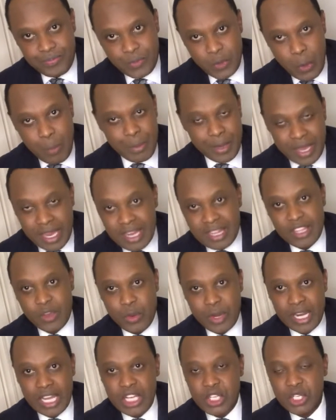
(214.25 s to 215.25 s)
begin the
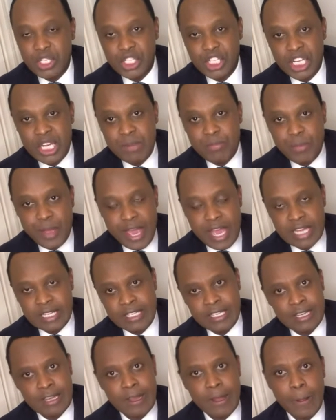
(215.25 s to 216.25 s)
relationship,
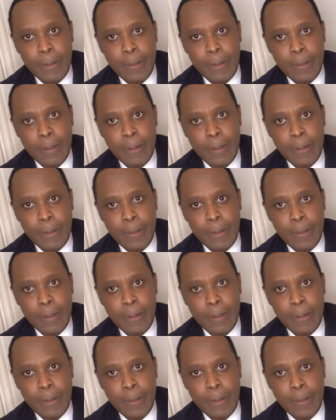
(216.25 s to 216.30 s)
and